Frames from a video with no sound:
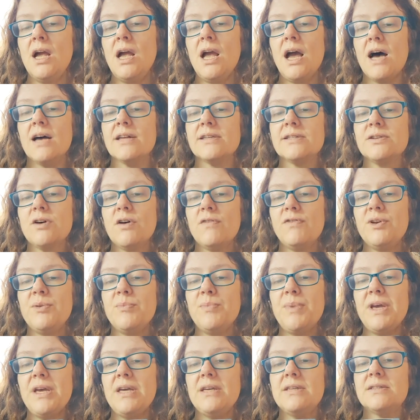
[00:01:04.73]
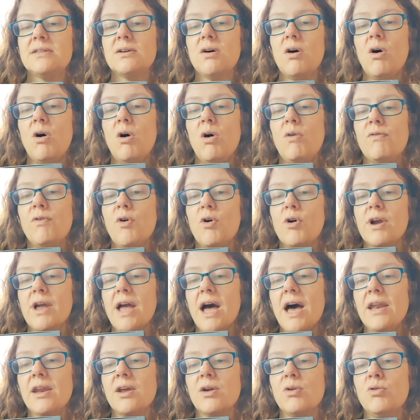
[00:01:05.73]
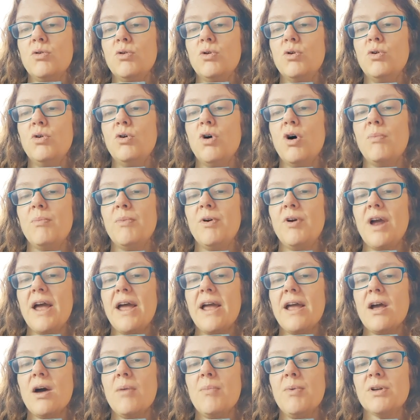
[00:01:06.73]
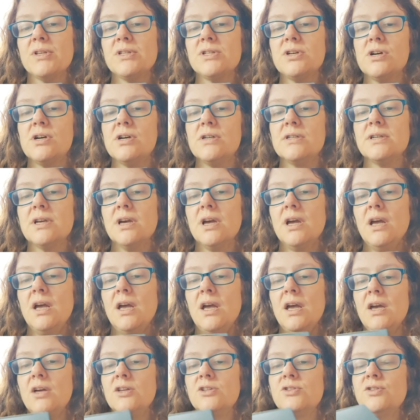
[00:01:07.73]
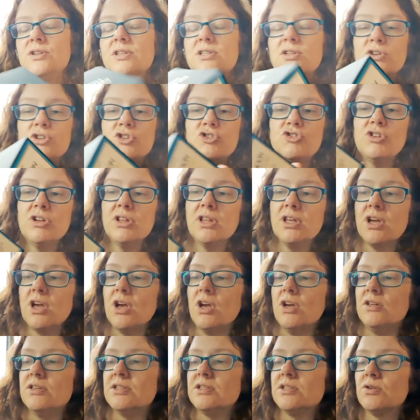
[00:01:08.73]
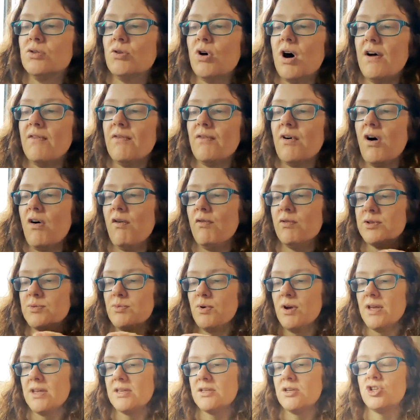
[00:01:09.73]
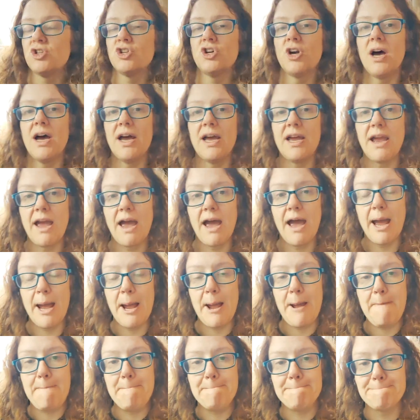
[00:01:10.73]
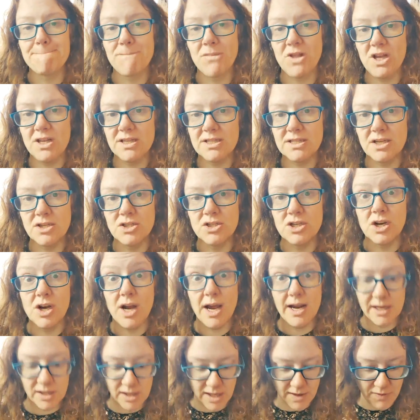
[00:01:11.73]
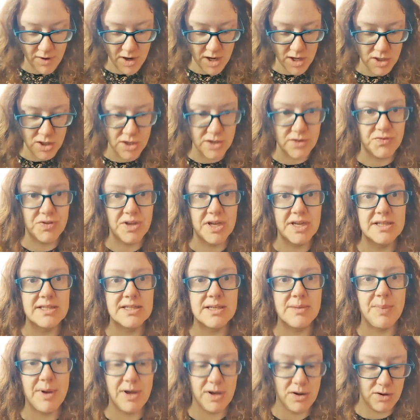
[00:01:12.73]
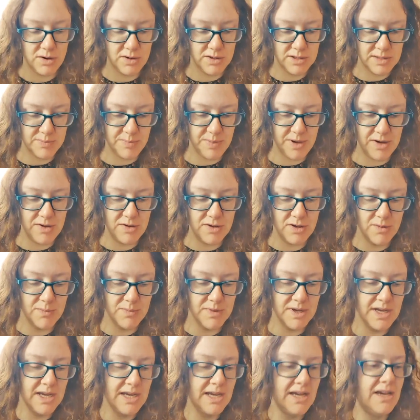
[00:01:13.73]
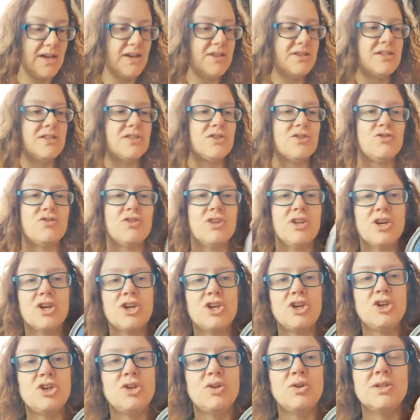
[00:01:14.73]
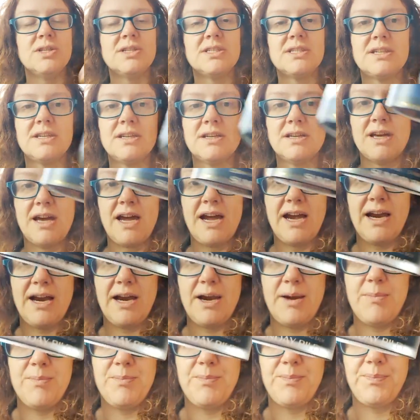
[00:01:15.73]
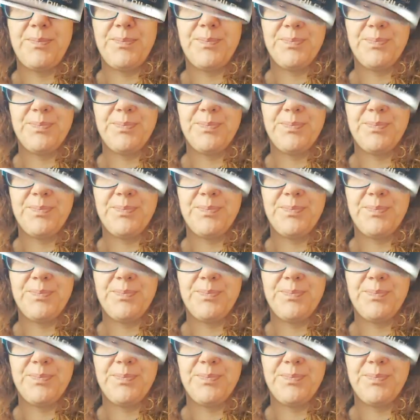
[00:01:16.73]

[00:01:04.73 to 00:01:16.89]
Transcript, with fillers: A softening base of organic cocoa or moringa butters. So this looks really good. So I've always wanted to try um, Sunday Riley. I've heard good things about, about them. So this is really cute. Um,